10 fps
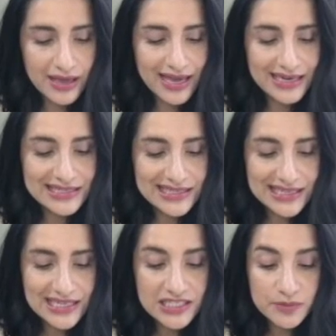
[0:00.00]
and
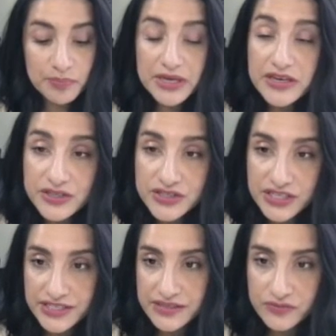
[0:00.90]
leaned bigger
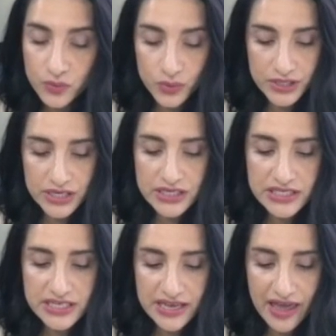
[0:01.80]
sticks of wood
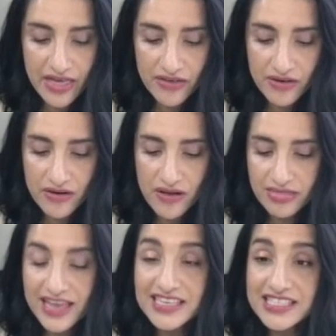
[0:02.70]
together
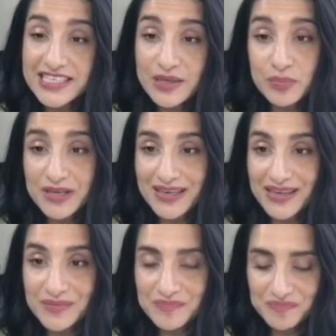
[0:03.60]
like a teepee.